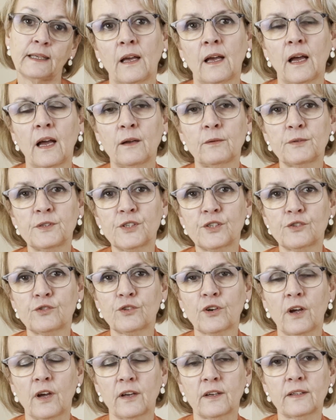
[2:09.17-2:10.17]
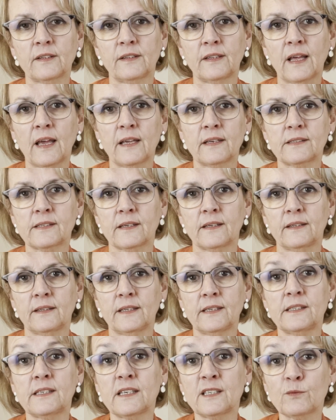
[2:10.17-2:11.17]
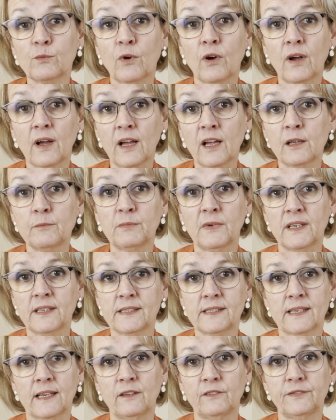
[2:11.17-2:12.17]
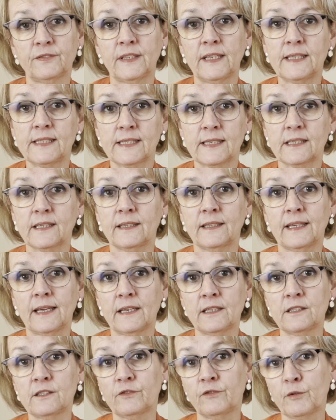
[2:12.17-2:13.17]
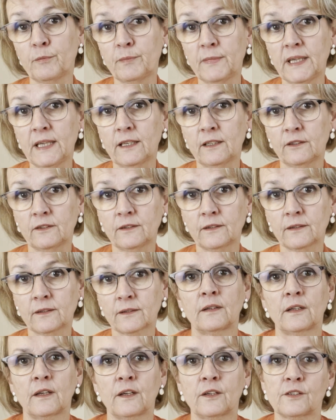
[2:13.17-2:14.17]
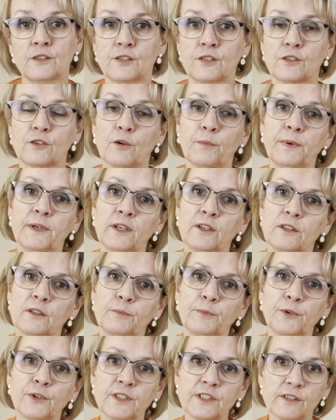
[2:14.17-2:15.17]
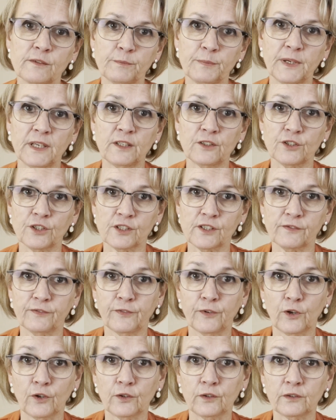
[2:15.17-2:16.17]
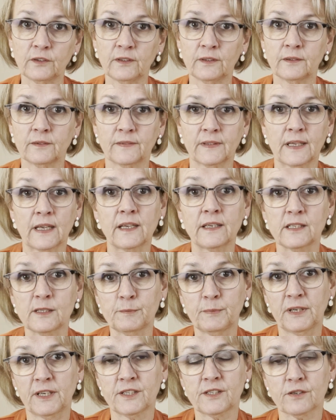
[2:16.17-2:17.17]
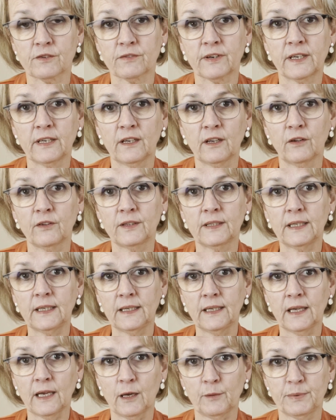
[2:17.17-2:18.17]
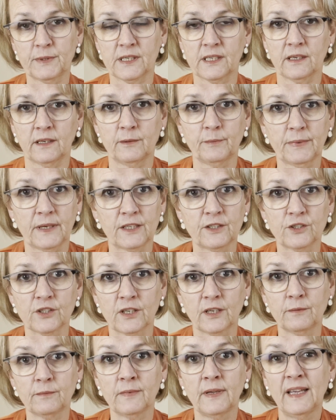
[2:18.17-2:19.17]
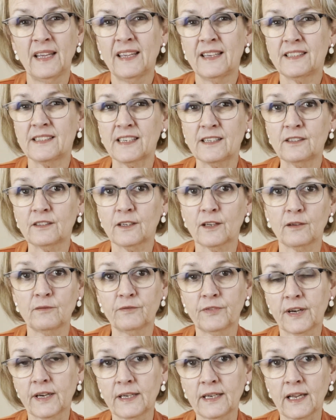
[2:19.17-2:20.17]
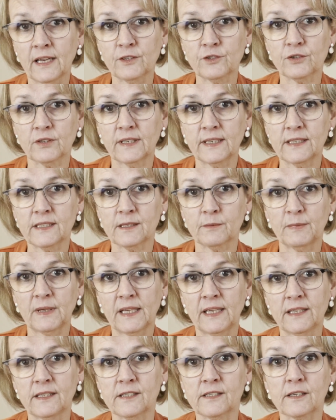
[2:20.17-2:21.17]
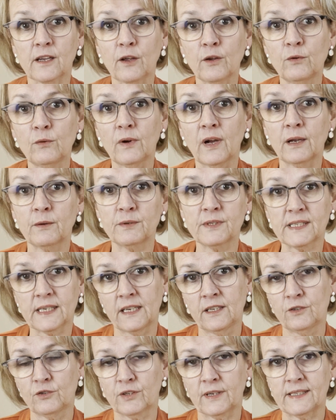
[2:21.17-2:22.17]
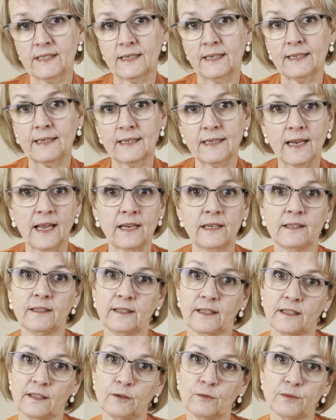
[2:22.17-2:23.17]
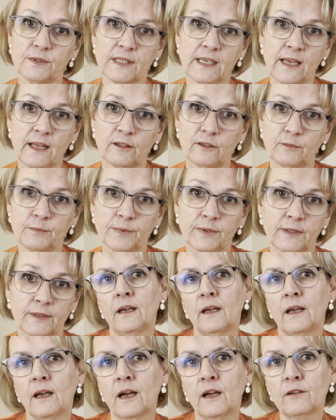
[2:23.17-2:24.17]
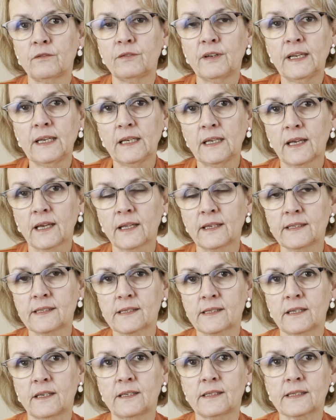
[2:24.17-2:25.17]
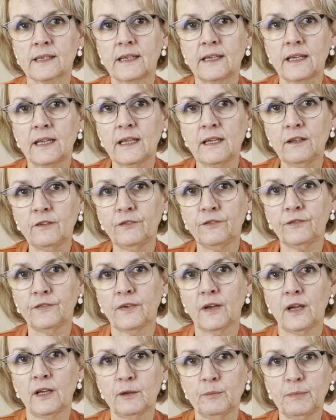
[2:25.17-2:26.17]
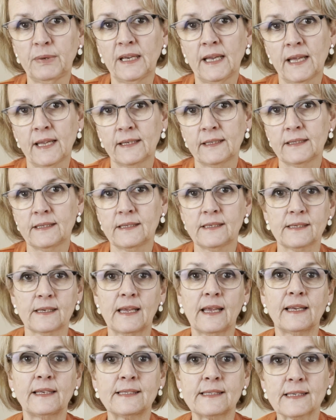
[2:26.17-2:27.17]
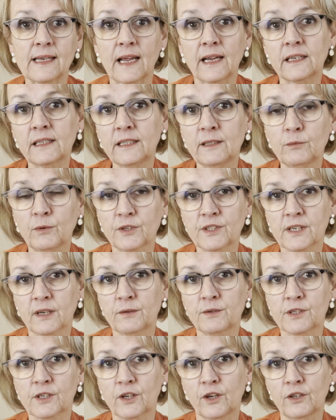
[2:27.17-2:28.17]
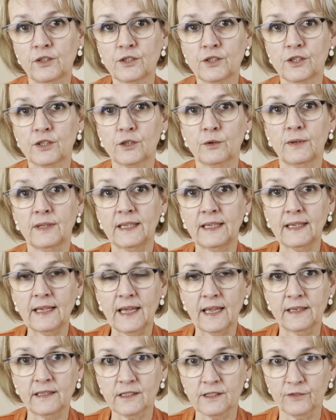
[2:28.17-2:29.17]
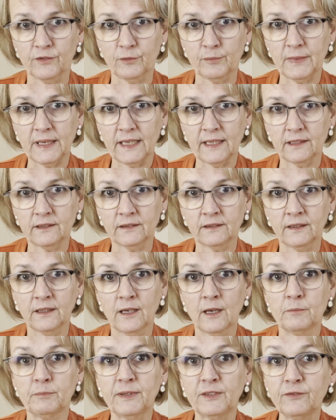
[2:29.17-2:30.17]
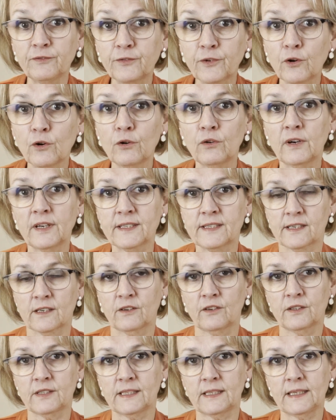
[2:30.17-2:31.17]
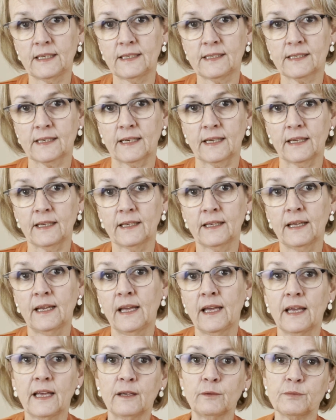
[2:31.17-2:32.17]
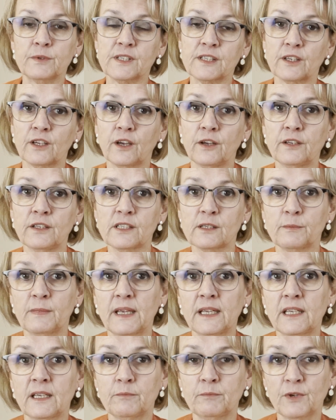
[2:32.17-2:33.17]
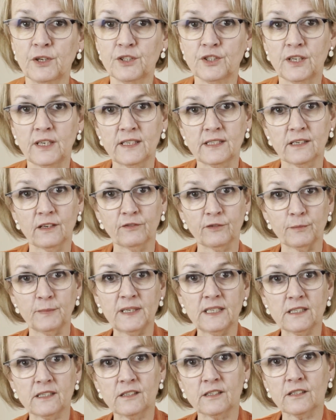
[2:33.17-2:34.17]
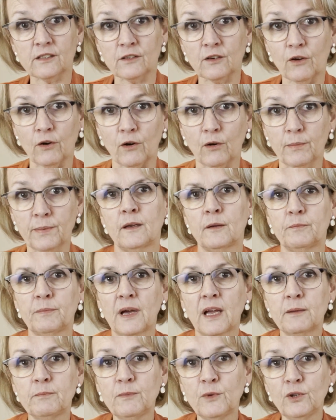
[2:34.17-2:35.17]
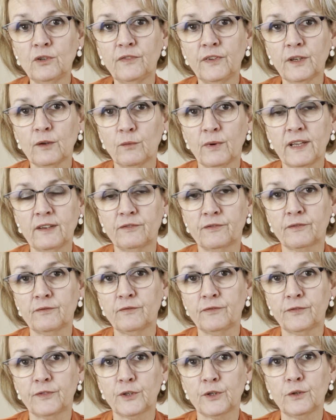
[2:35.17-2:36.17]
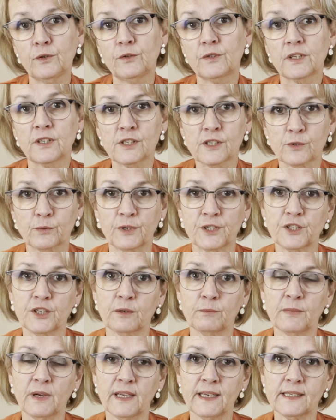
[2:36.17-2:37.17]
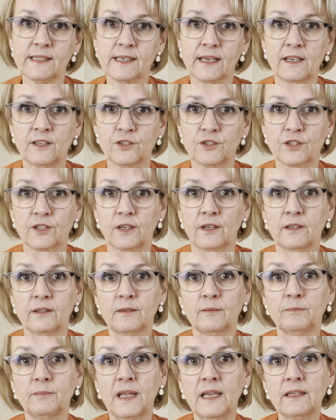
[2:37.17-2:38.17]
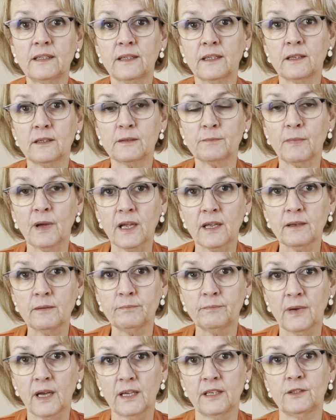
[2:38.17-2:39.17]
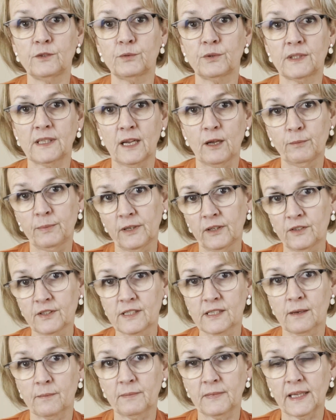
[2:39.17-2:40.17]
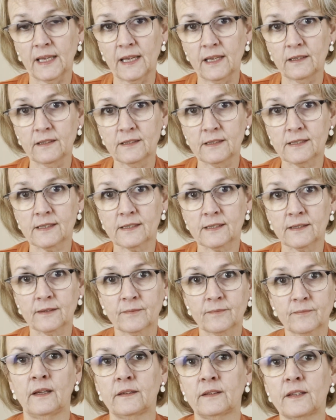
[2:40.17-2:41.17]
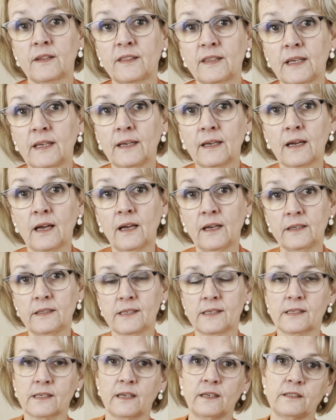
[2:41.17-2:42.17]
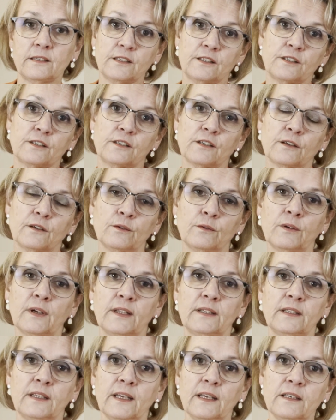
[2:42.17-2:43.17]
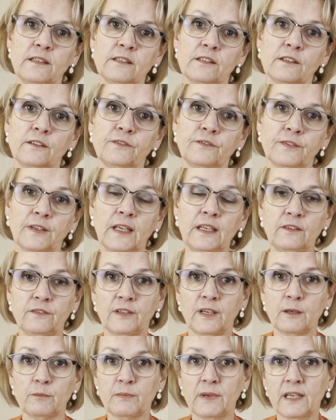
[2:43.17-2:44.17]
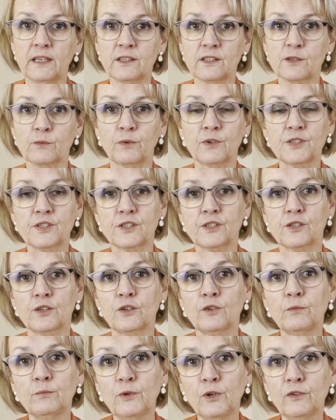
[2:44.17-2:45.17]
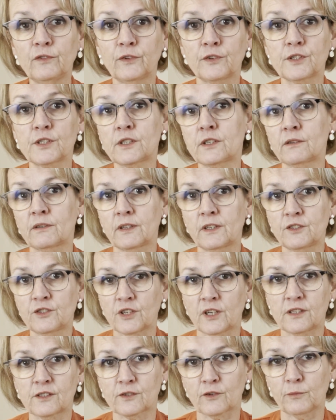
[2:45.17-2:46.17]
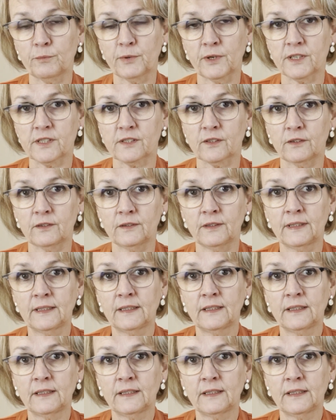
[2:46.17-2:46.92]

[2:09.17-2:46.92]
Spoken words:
I was struck that this is what I myself needed at the end of a meal. Stopping at the point of being just full, that is +3 on the appetite pendulum, didn't come very naturally to me, so I was interested in anything that would help. I realised that if I planned exactly what I was going to do at the end of a meal before I started eating, it was going to make it much easier for me to stop. By moving away from food and switching my attention meant that my mind would now be on something else. The thing I decided to do at the end of evening meals was to move on to doing a jigsaw puzzle.